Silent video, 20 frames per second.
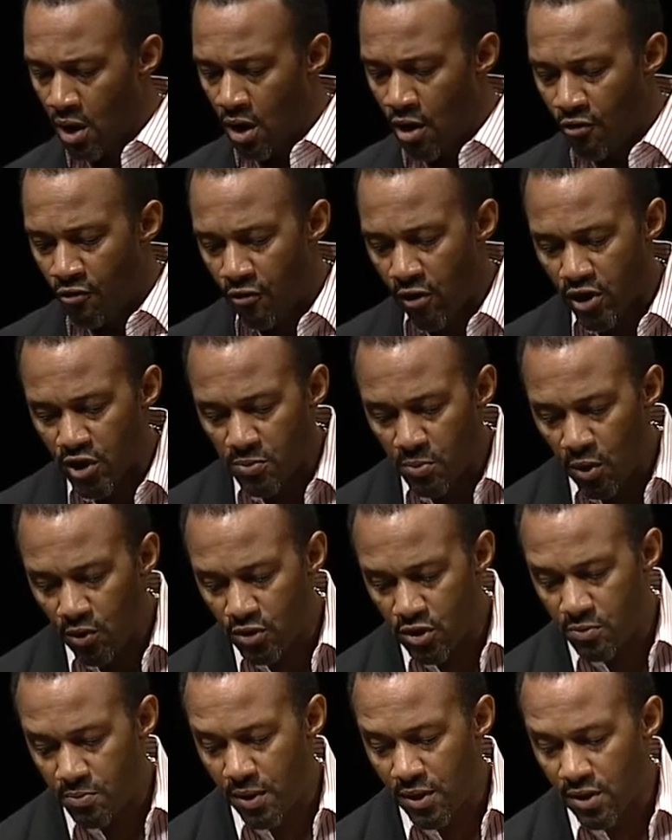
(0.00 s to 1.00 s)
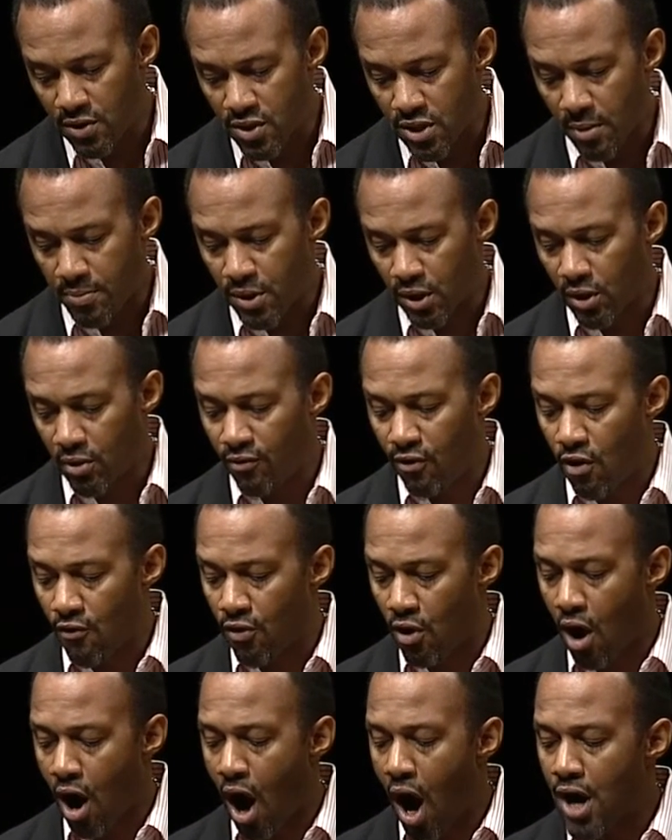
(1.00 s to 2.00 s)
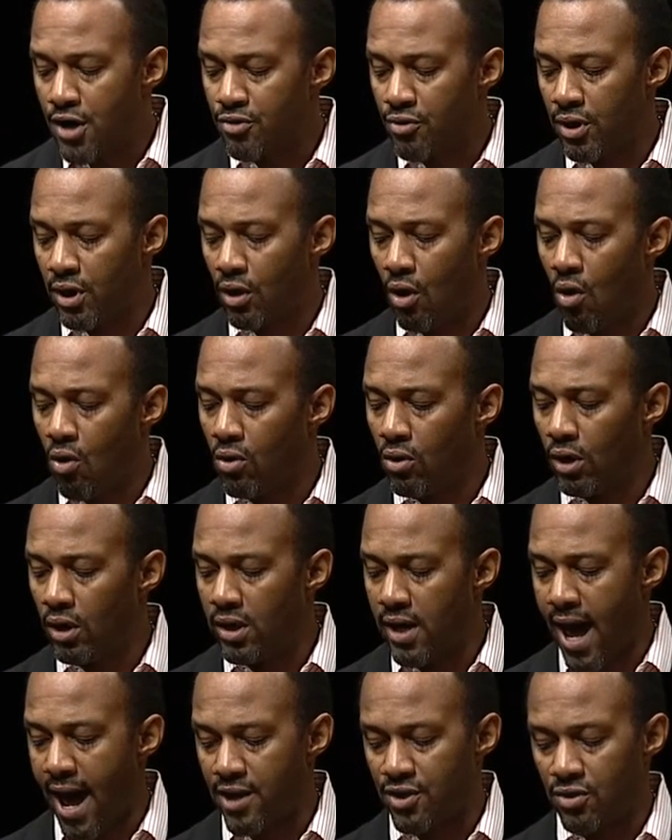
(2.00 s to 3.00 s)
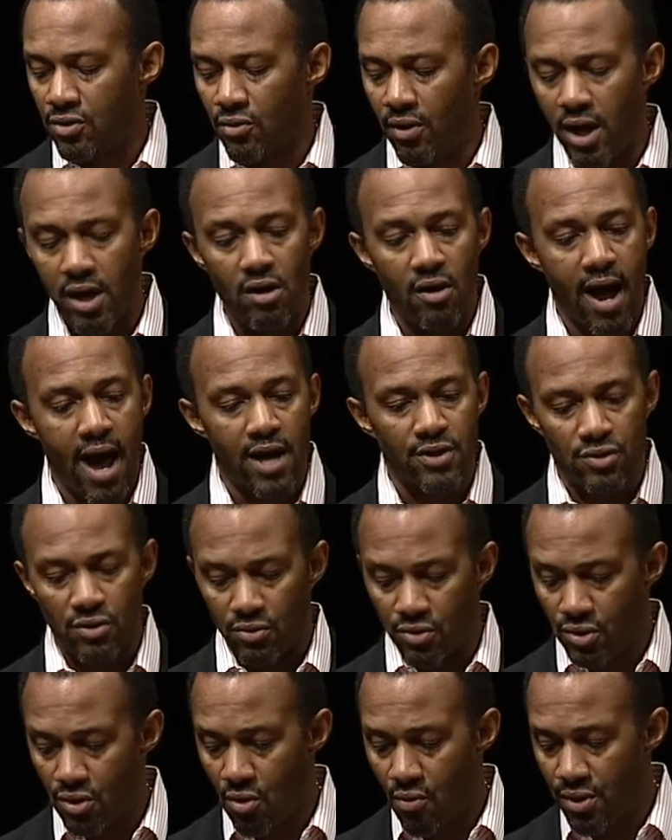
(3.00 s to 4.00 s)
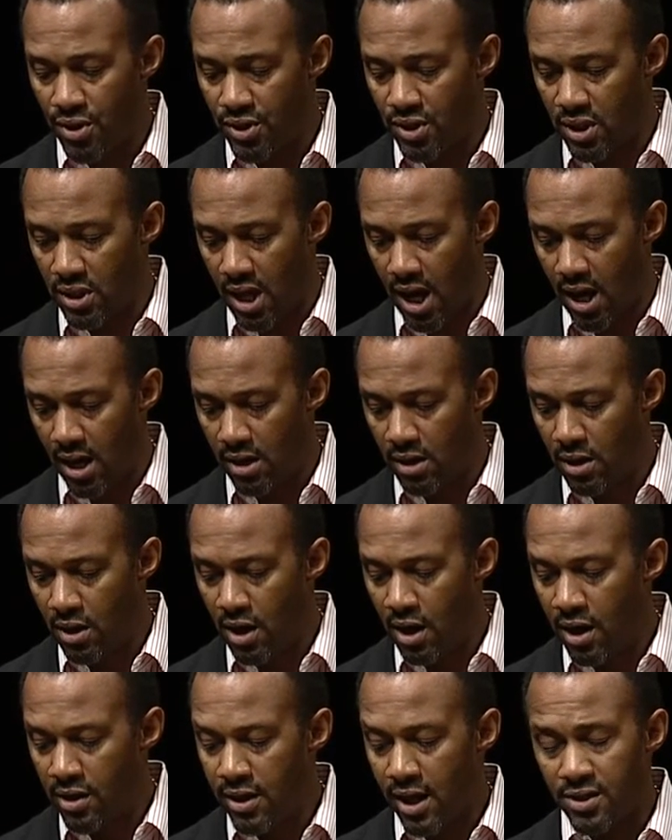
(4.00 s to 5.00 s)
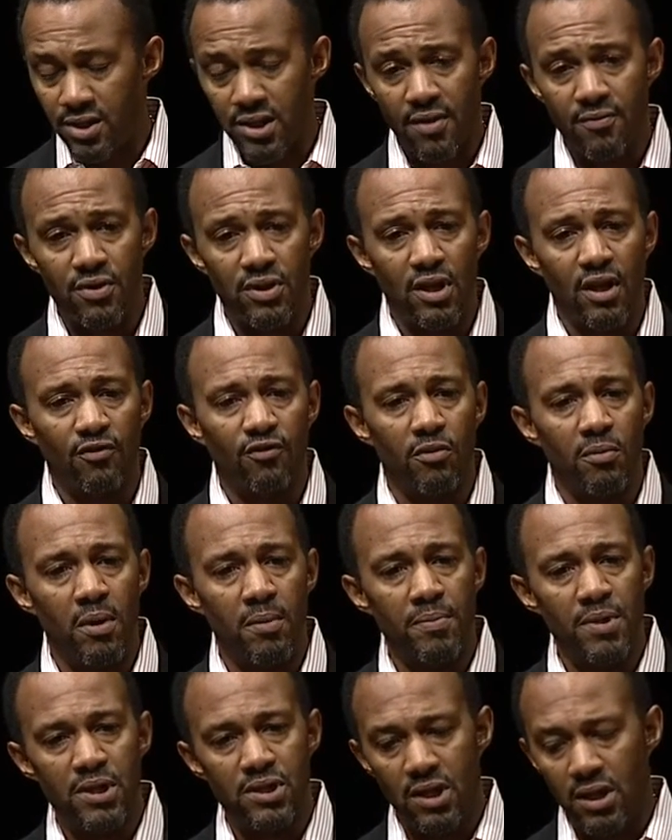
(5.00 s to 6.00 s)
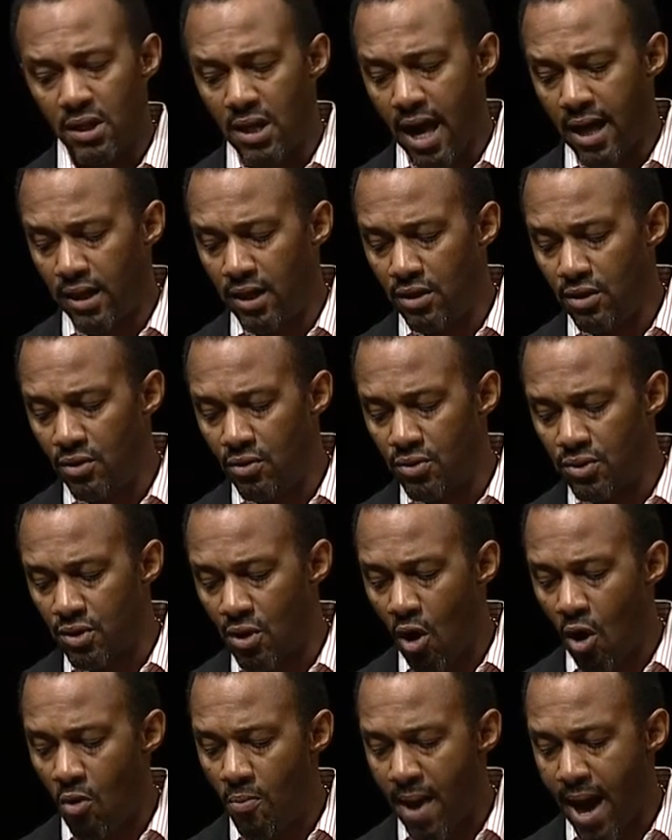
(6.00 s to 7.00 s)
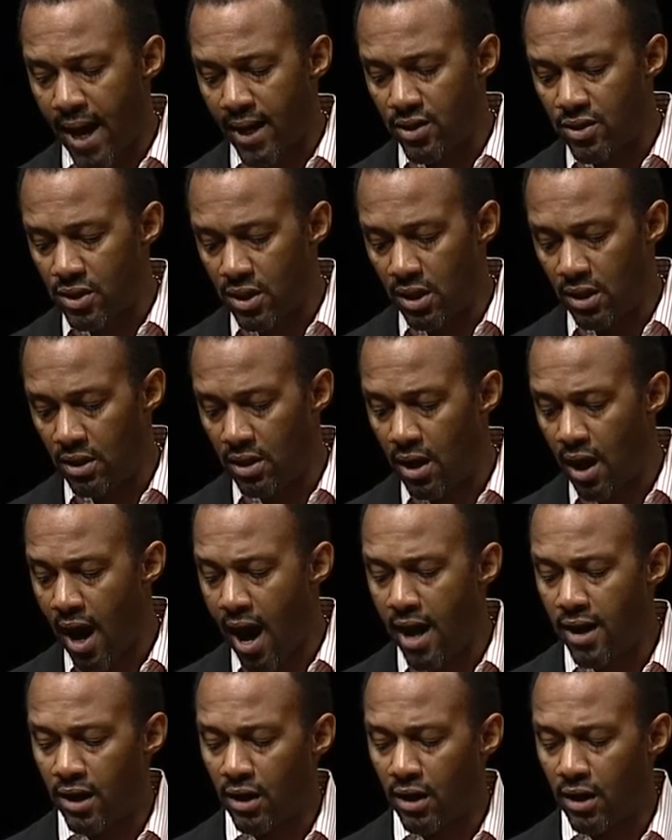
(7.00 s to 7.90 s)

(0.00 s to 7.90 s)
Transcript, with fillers: Fresh Moves has been the subject of over 100 local and national international stories to date, that's everything from NBC Nightly News to O Magazine, and